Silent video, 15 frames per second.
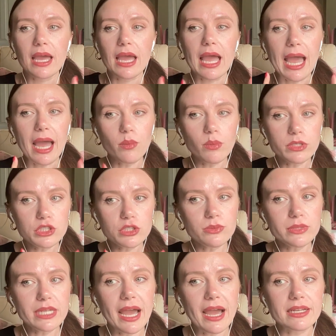how would you
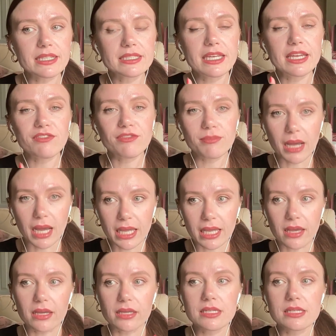react if
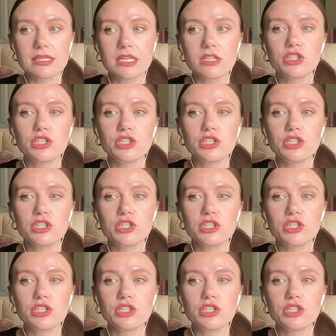Maya said